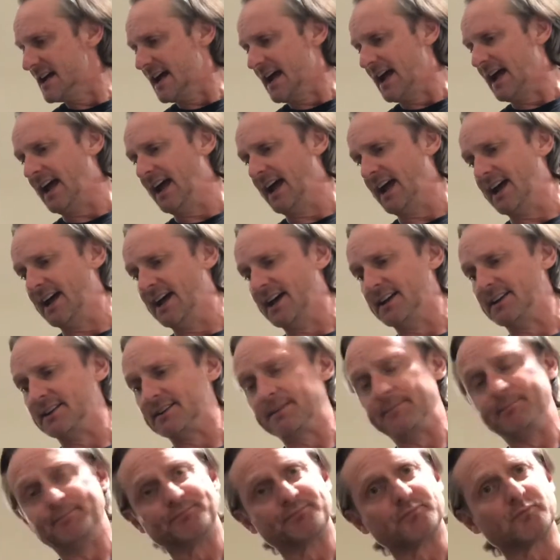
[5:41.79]
And
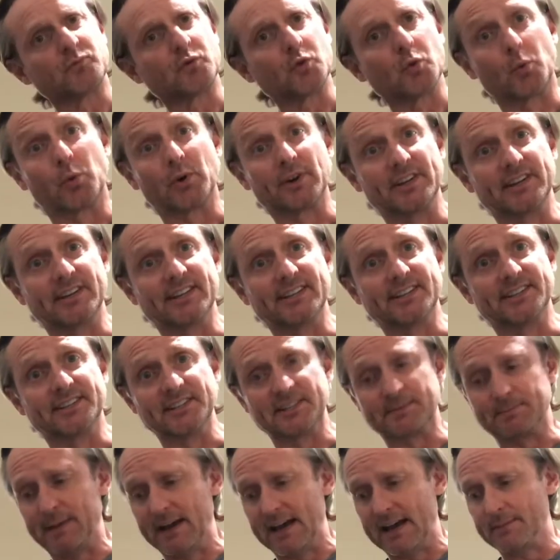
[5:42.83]
we're going to get this
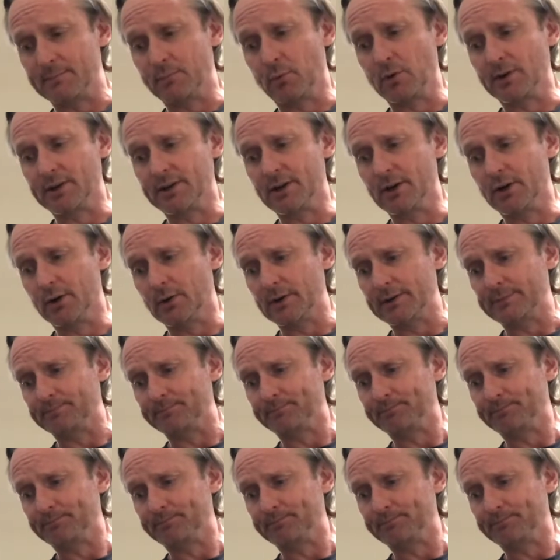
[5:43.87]
bad boy going.